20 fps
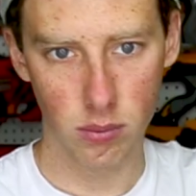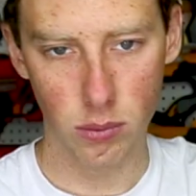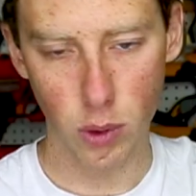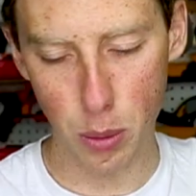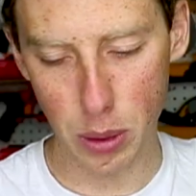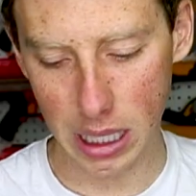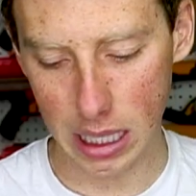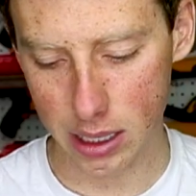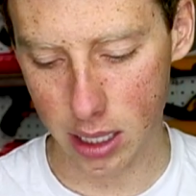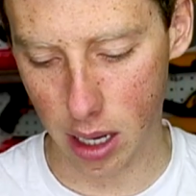
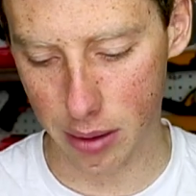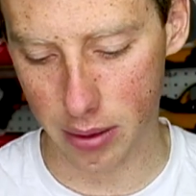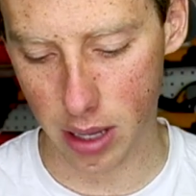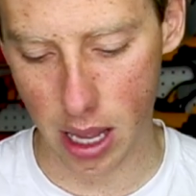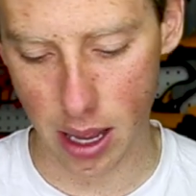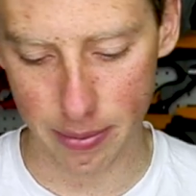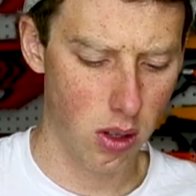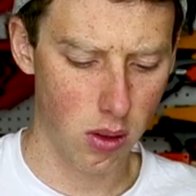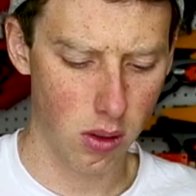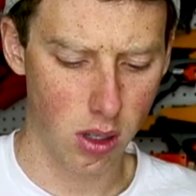Nobody got time for
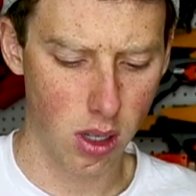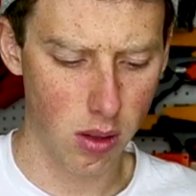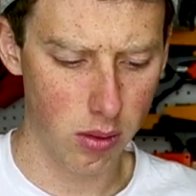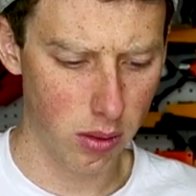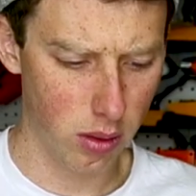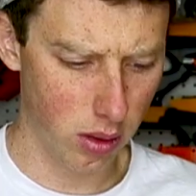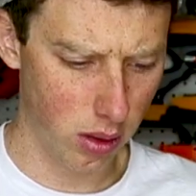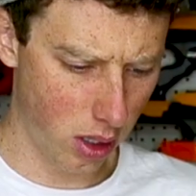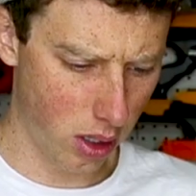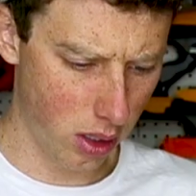that. So it comes
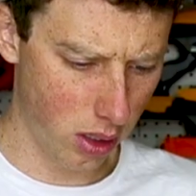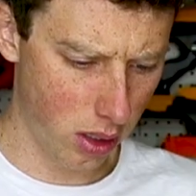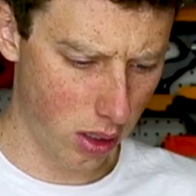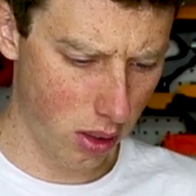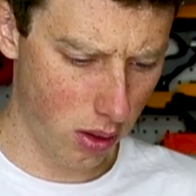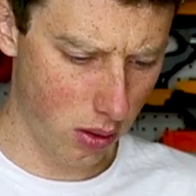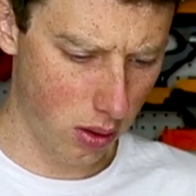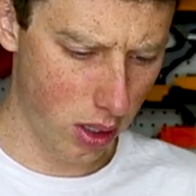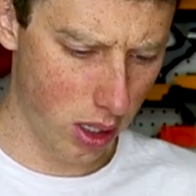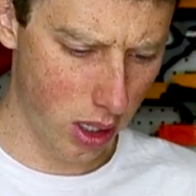with dart
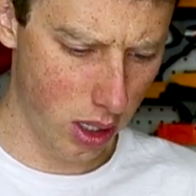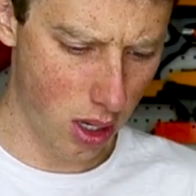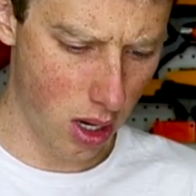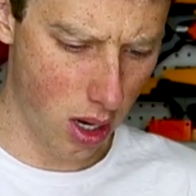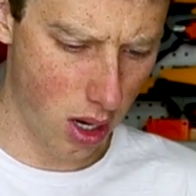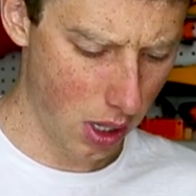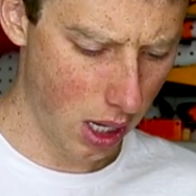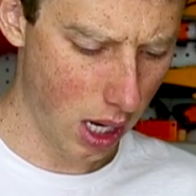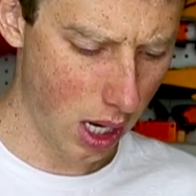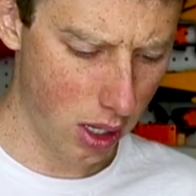storage,
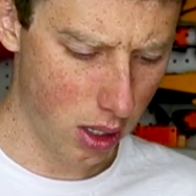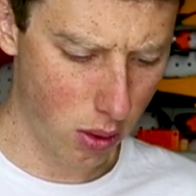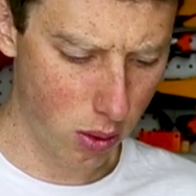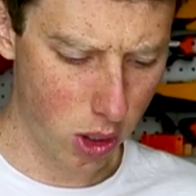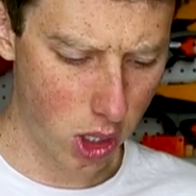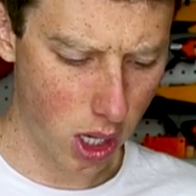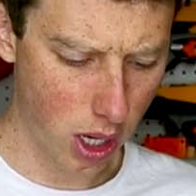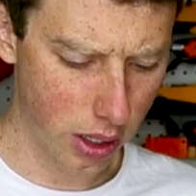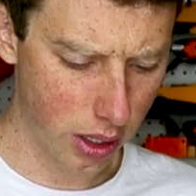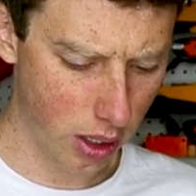but yet 2
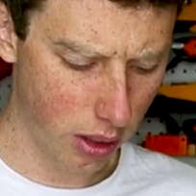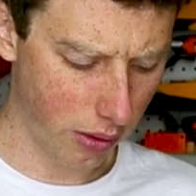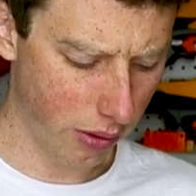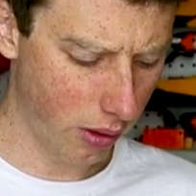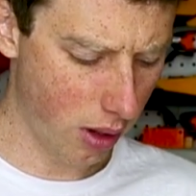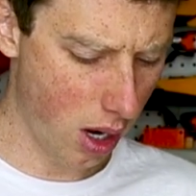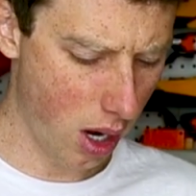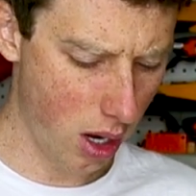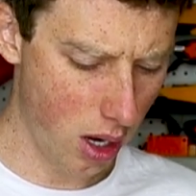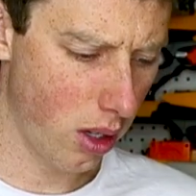shots at the
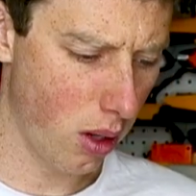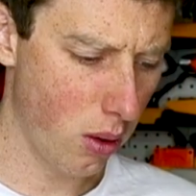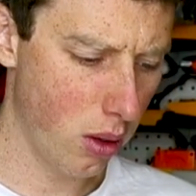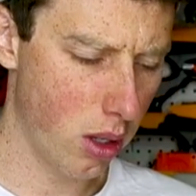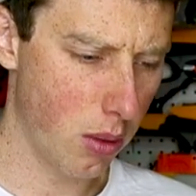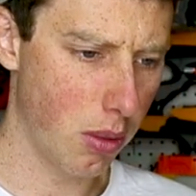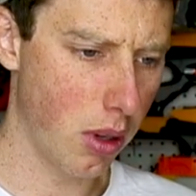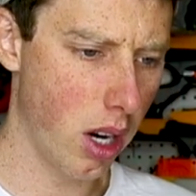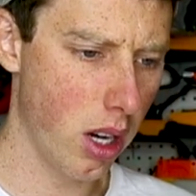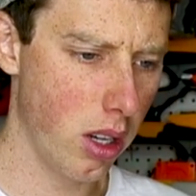front. So
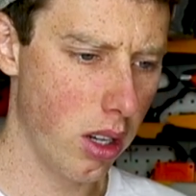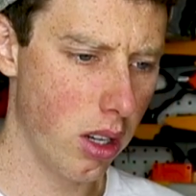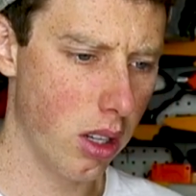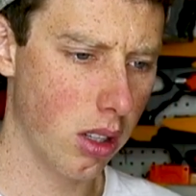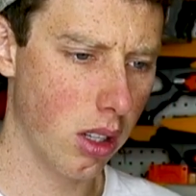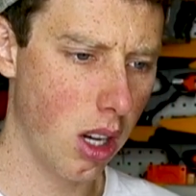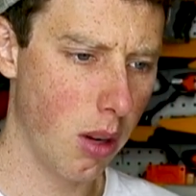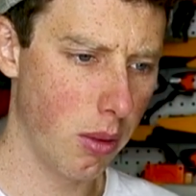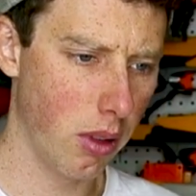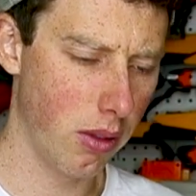surprised it
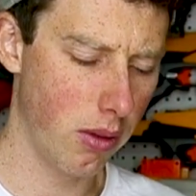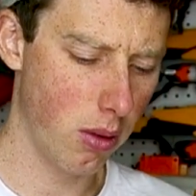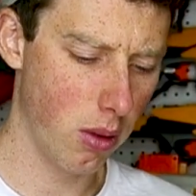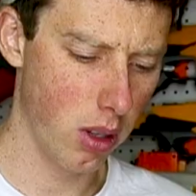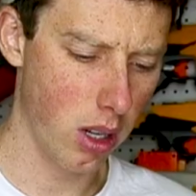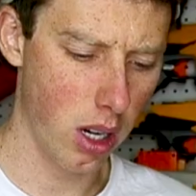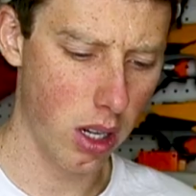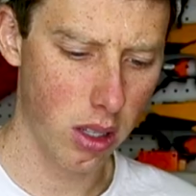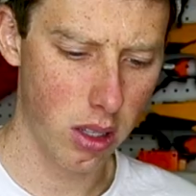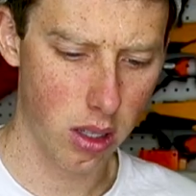doesn't come with
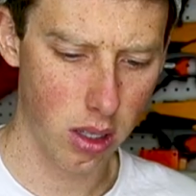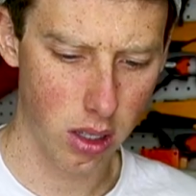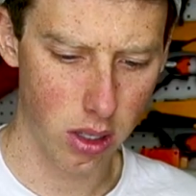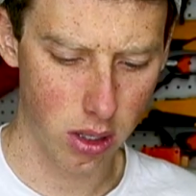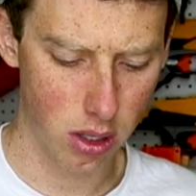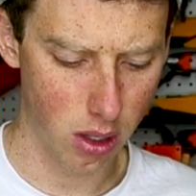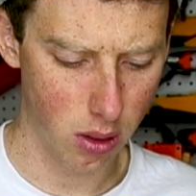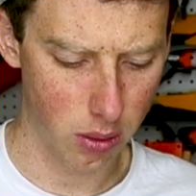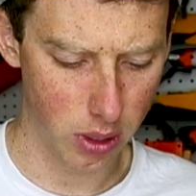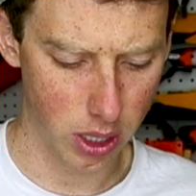4 darts. That's so